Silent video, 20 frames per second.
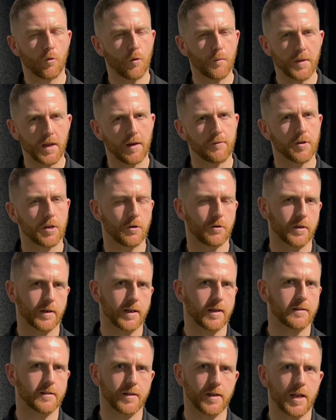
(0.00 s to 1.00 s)
be having a look at that
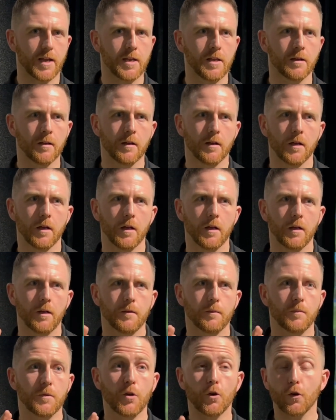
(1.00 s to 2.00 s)
today.
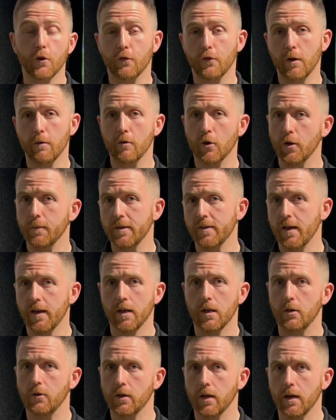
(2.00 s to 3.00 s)
The other 3 we're going to be taking a
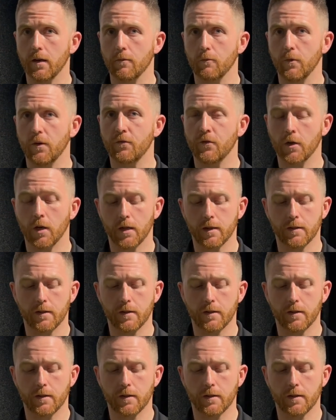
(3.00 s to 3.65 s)
look at. We've got